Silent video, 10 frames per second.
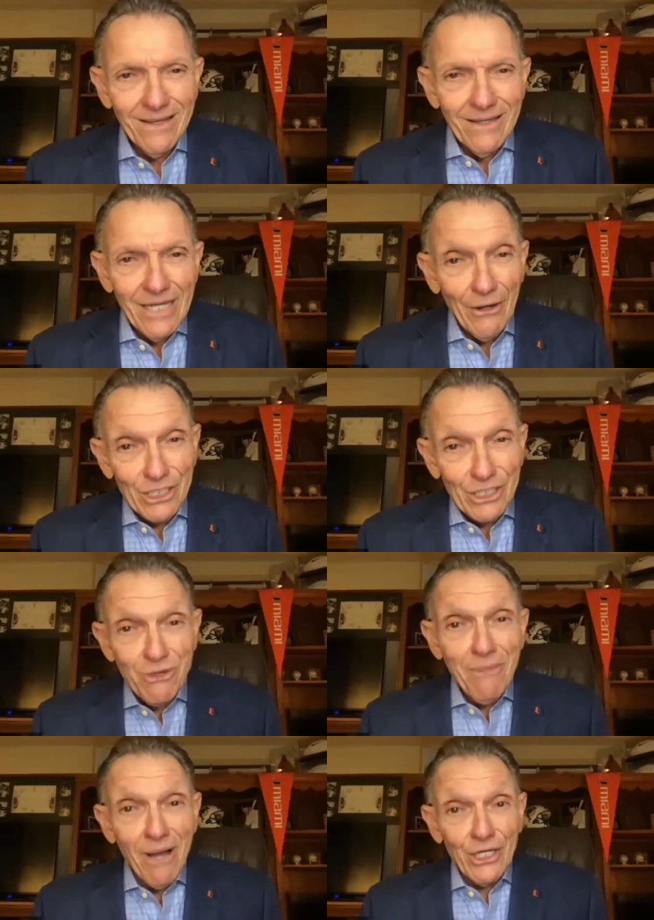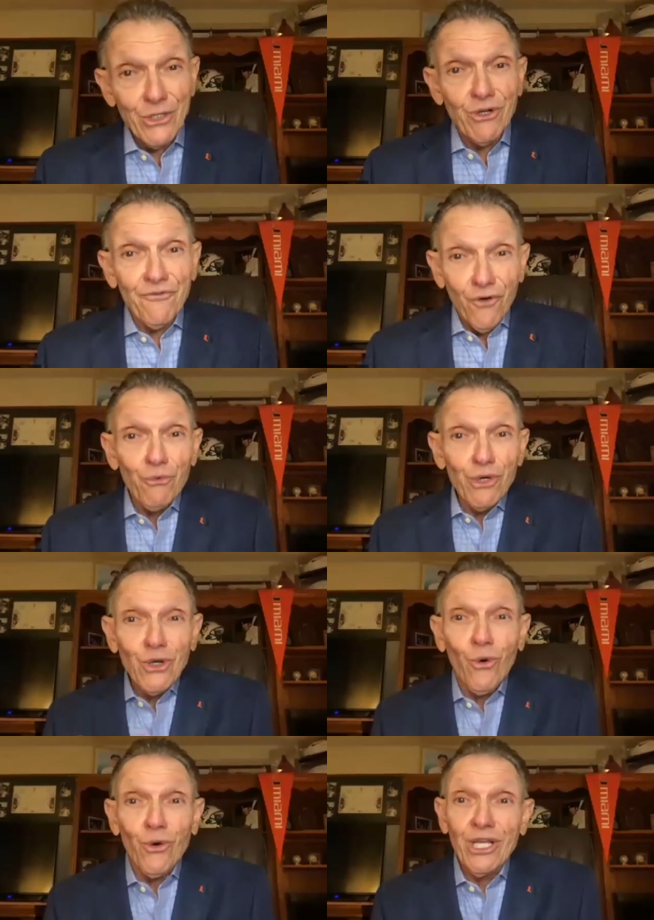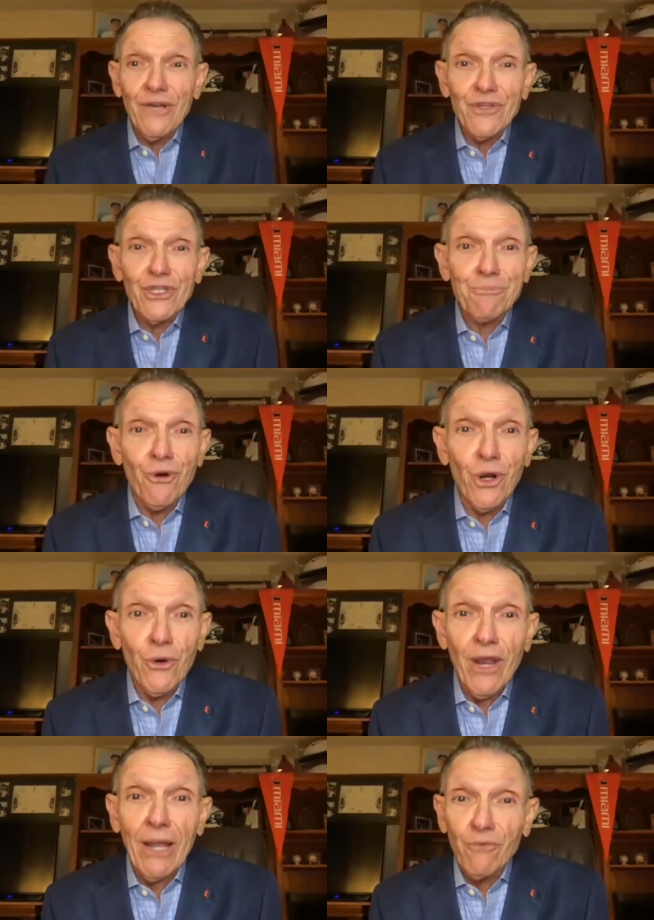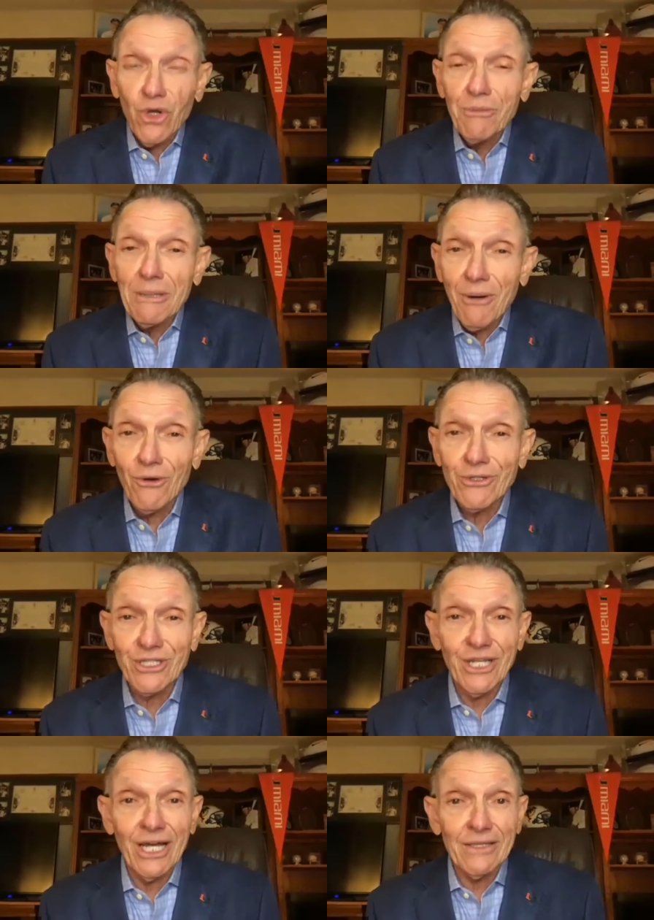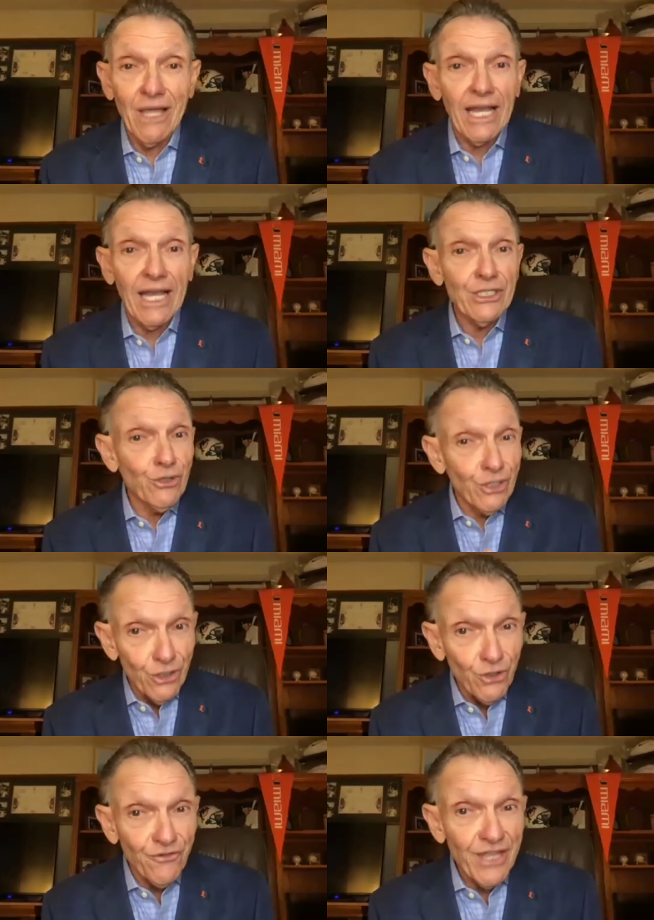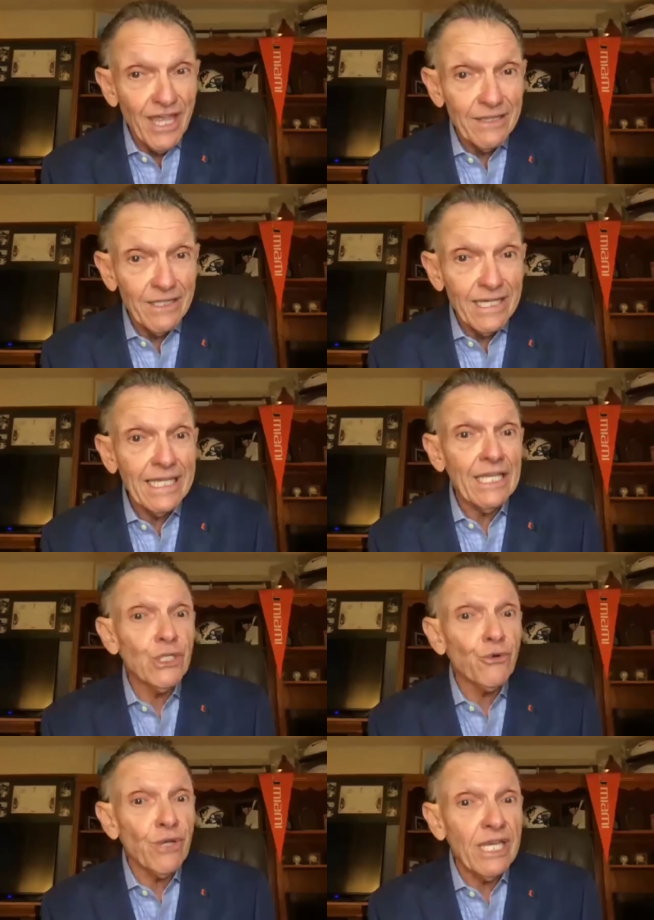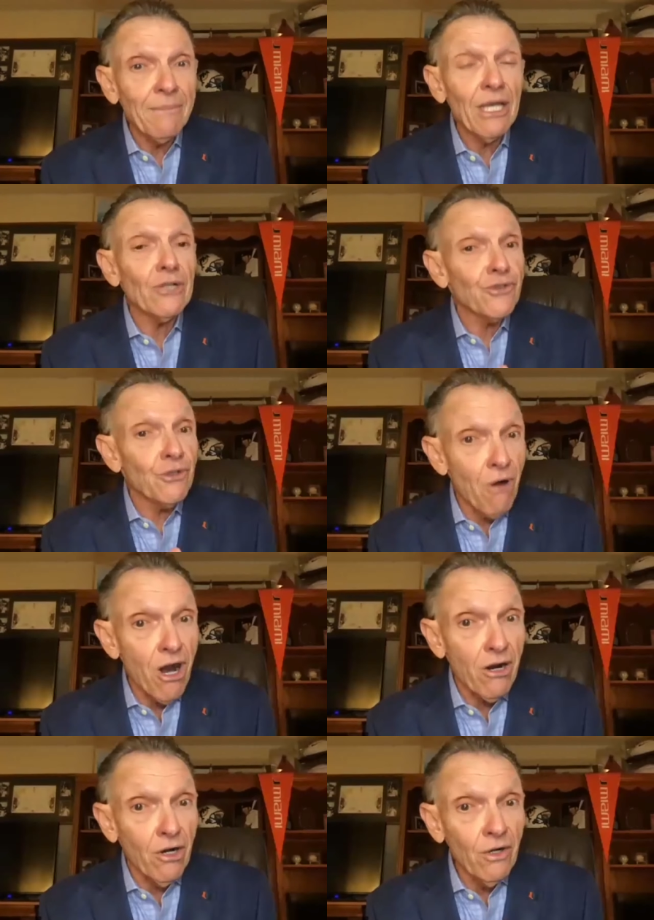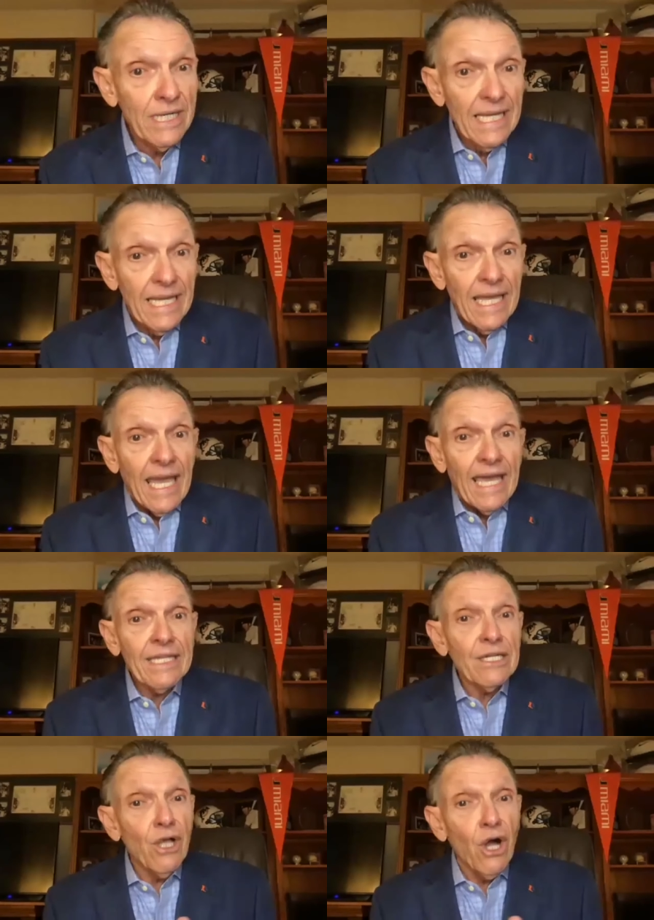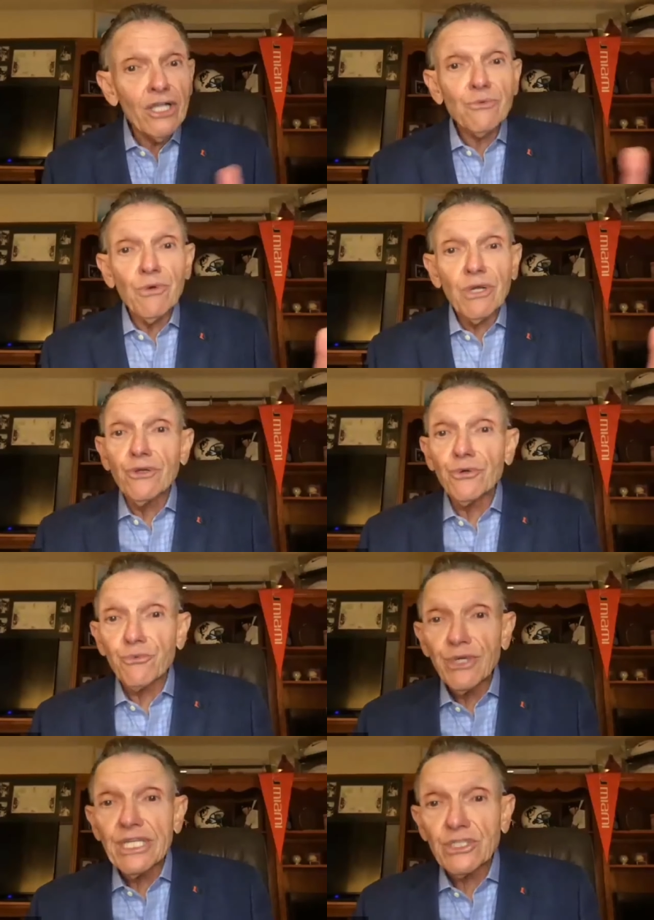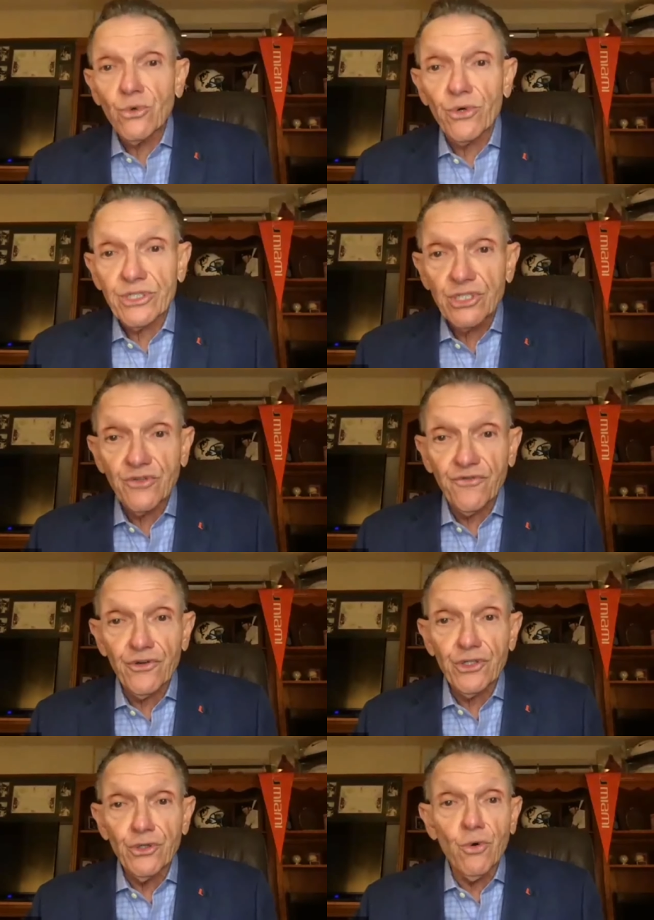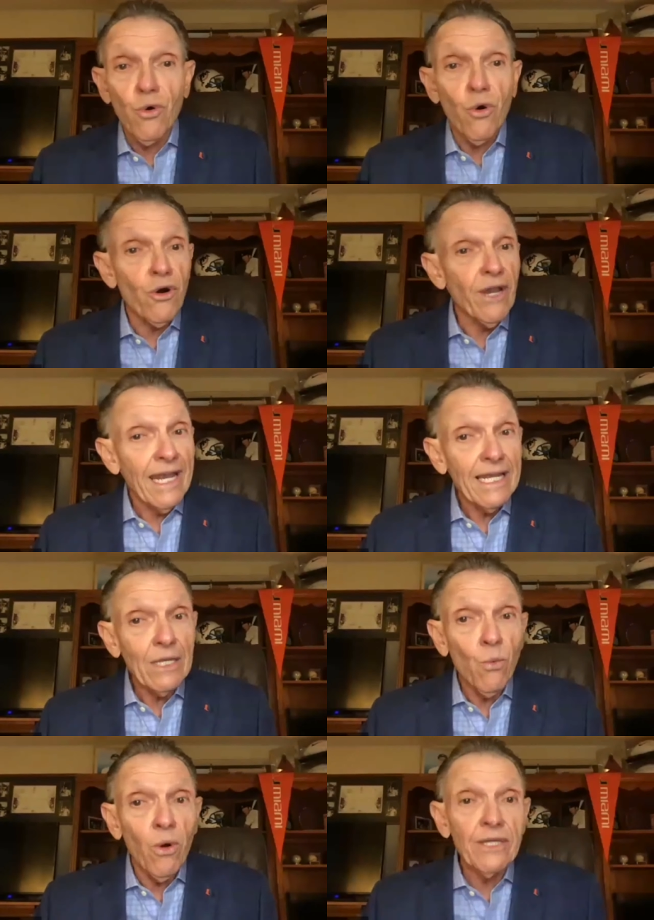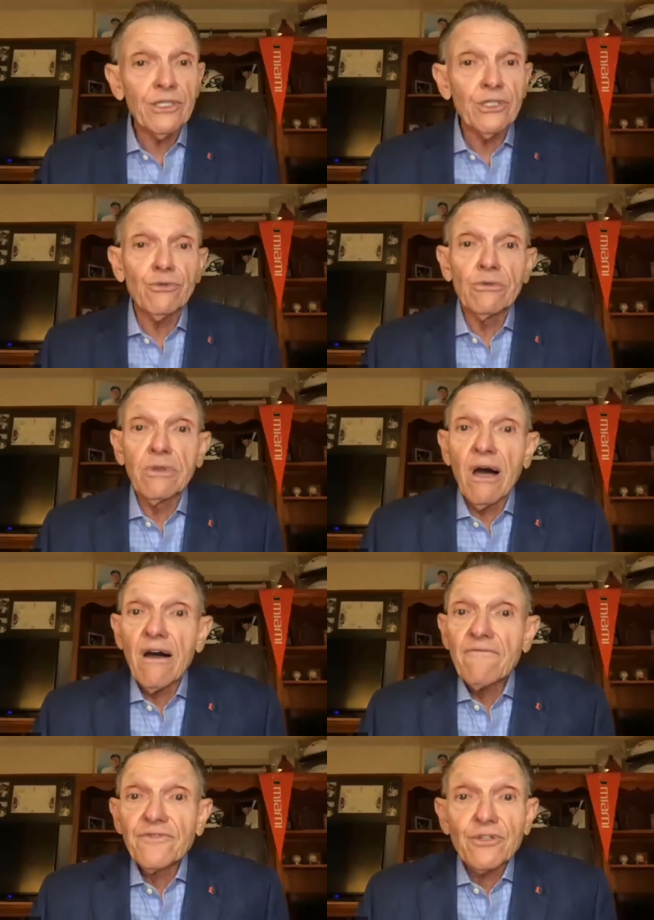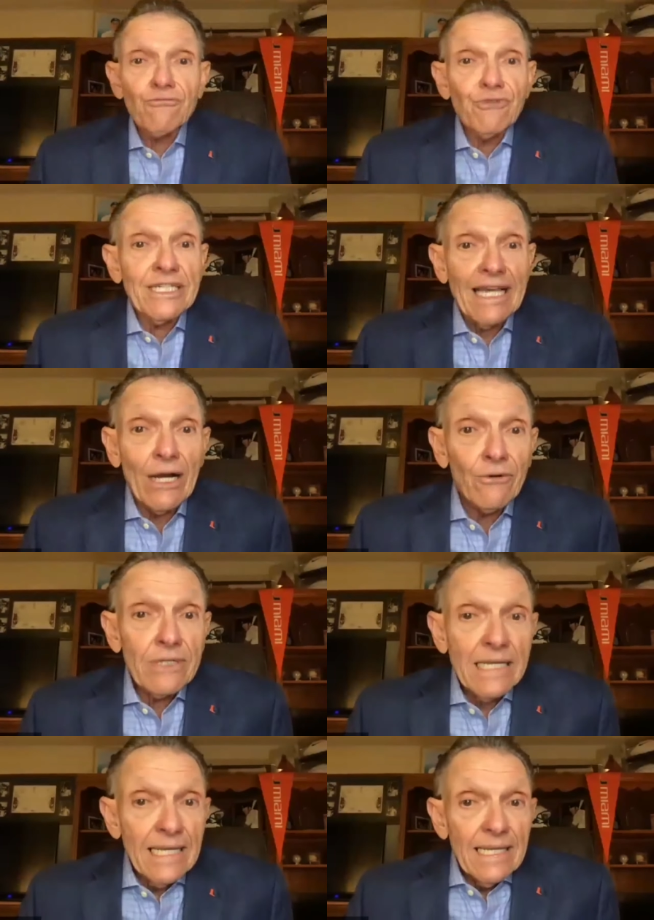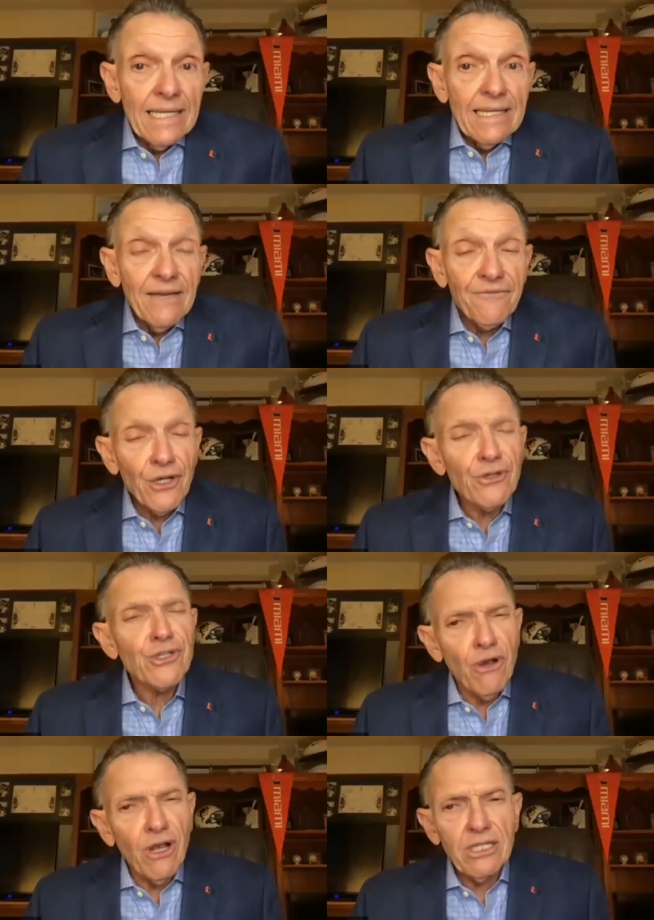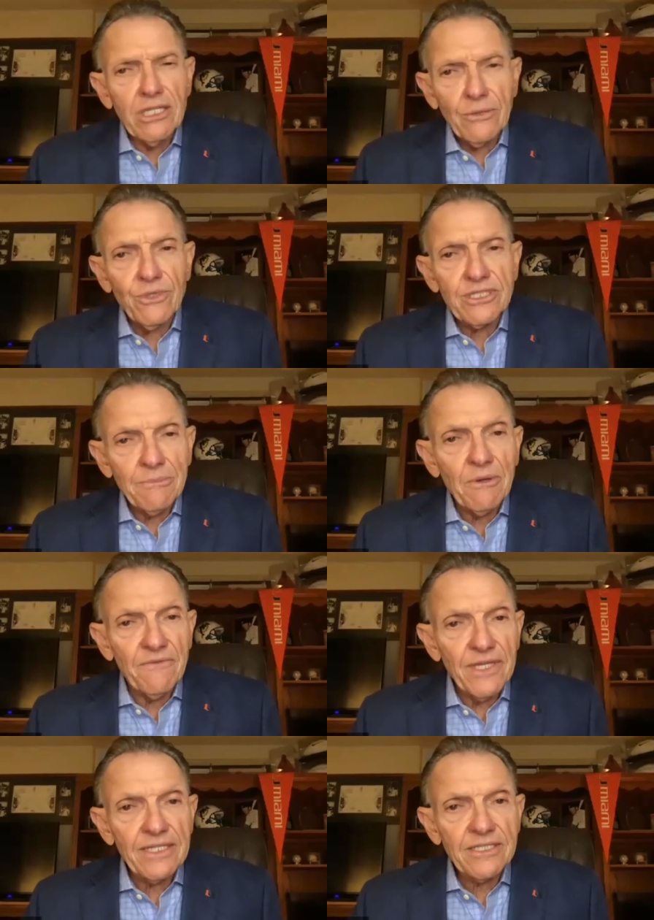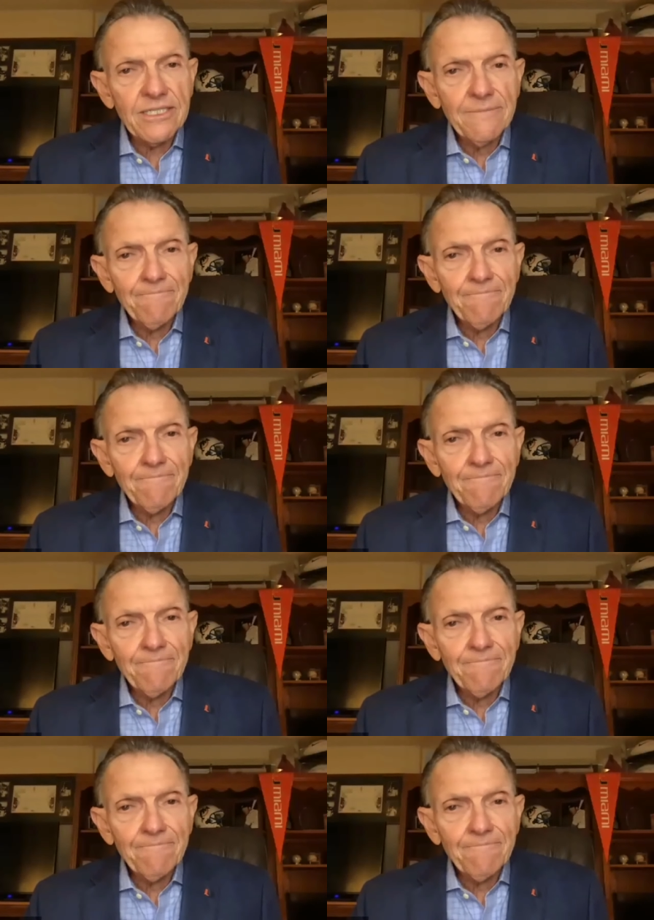Now, as a reminder, a full recording of this program will be posted online. You can look for that link in your email tomorrow. And it'll also include resources for you or anyone you love to reach out if they're struggling with some of this.